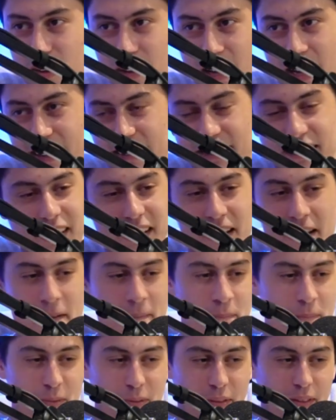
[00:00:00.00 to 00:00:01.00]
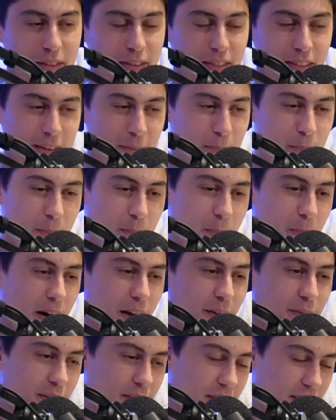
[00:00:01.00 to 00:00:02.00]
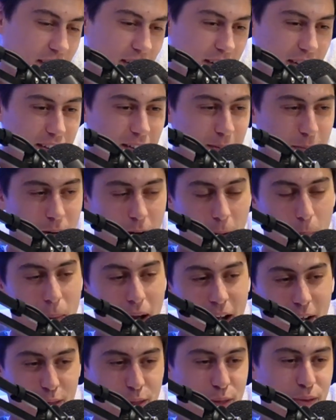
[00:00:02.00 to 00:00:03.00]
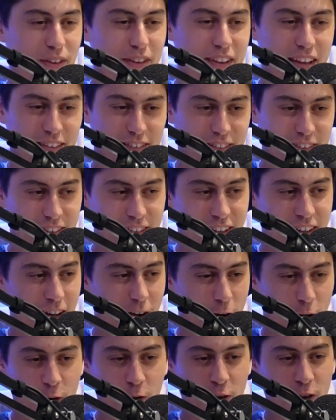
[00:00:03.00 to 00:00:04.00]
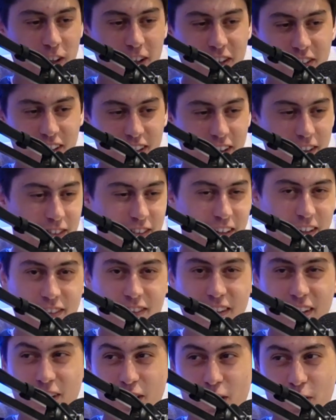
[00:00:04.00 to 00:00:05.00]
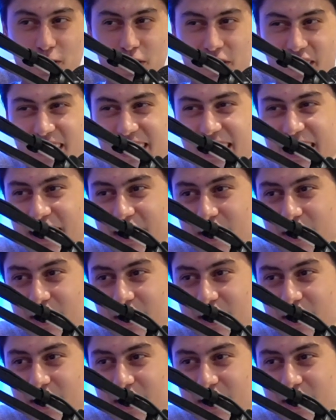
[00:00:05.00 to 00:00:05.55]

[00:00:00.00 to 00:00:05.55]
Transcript: And they're part of a back three that's only conceded 16 goals in the league.